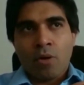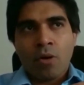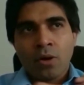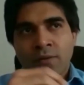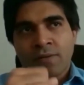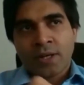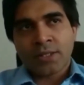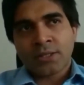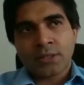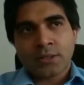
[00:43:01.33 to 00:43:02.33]
all of
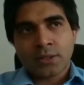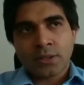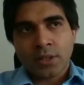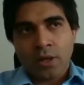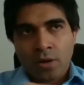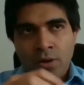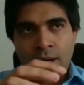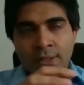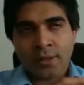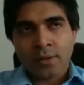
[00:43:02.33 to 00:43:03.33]
us, or
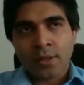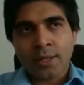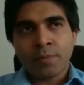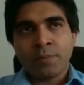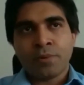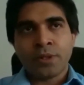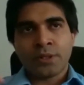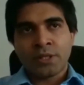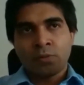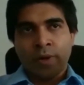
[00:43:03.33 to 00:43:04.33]
rather, let me put it
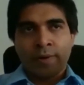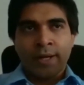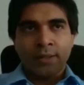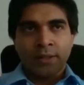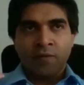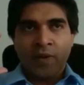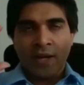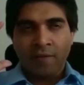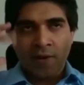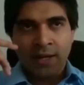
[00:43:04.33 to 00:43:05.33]
this way, right? If
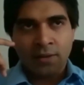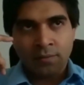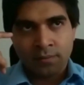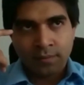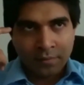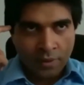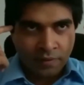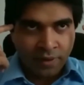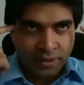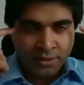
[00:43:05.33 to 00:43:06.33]

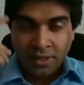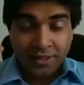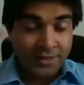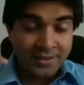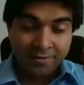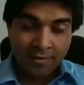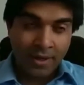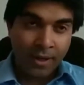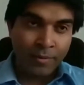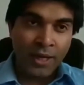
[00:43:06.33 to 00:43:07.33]
I start,
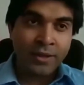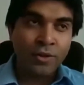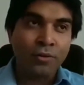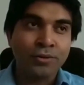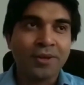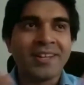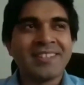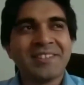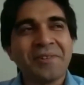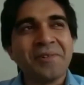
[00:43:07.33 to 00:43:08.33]
I mean, I don't
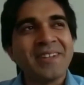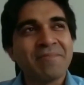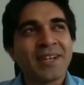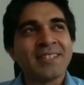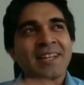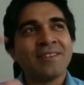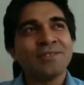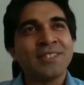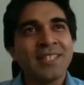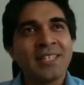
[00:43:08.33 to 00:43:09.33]
do it because I don't
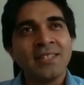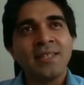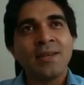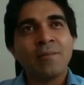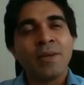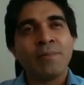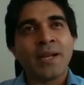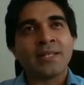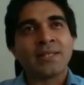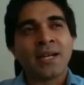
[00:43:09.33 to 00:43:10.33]
see people
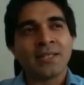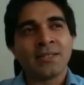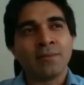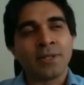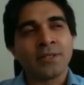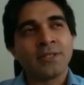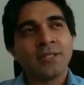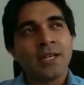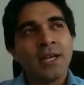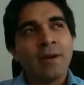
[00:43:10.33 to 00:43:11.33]
as customers.
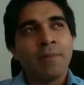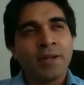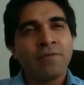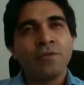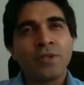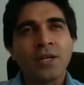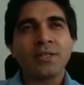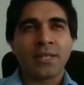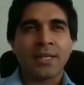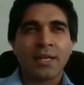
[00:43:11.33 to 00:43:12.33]
But if you
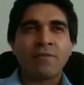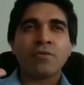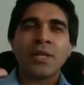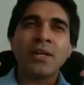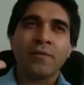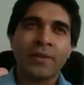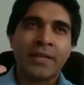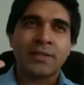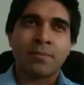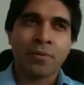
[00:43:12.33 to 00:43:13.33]
think of it
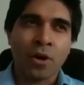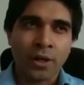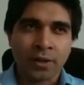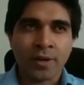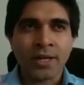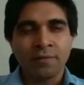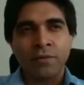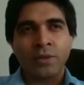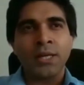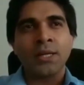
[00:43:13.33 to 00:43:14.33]
as a product, right? If you
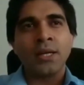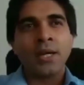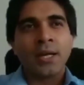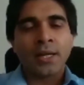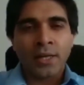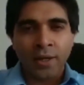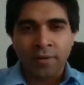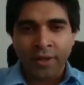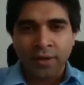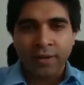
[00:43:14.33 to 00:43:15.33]
think
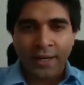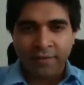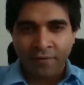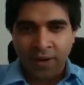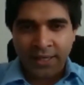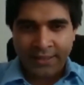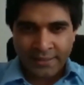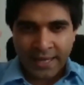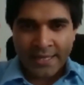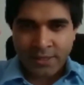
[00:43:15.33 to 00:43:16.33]
career advice
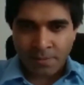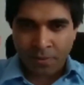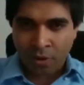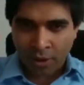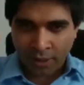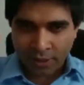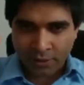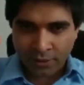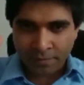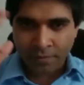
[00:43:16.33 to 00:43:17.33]
as a
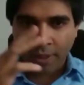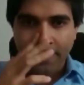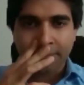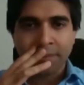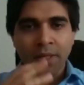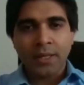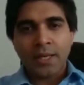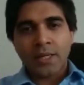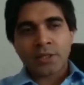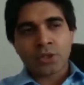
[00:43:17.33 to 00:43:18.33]
product, right?
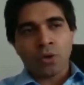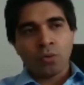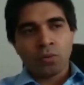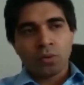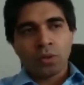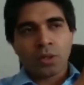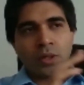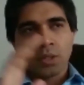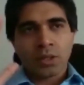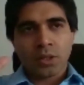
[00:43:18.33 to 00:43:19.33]
So
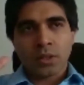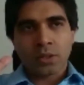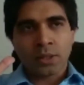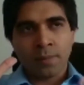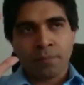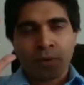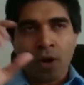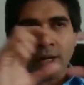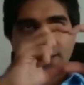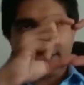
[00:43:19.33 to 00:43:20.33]
the
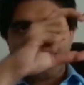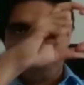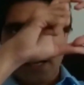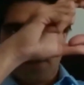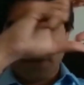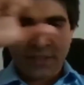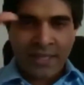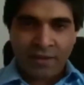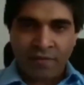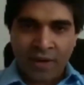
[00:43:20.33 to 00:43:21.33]
product itself is the
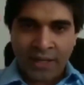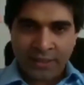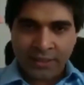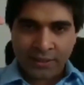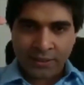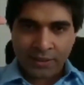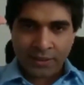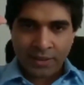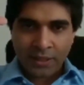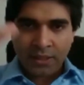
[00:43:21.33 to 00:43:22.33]
advice.
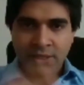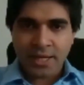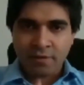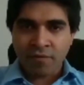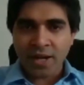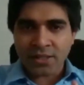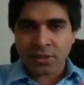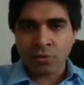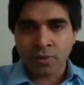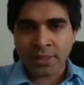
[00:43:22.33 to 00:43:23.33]
The advice
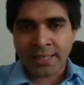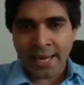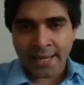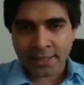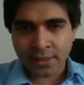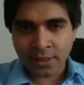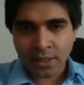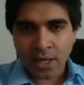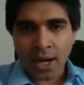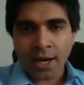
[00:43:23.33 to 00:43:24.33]
you will get
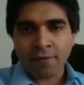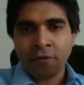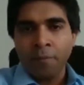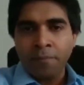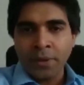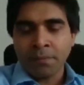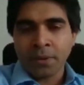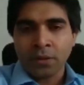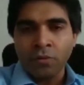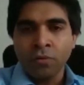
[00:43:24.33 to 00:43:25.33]
are from
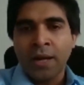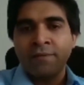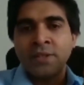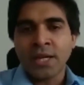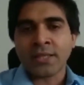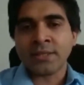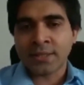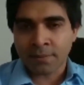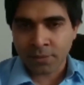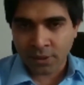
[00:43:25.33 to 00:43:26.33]
people who have done
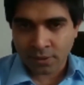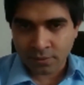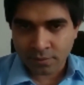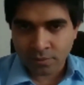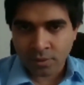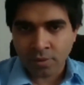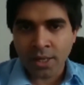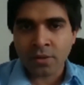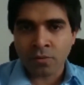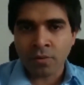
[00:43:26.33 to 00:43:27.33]
something,
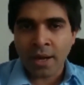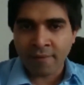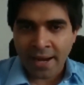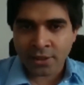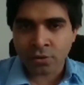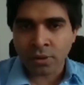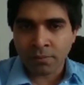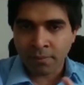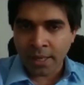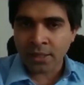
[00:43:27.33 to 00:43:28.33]
right? Who have actually
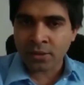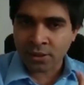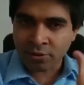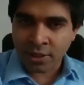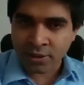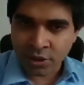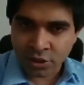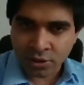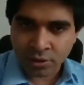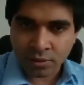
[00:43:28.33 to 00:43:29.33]
made the transition.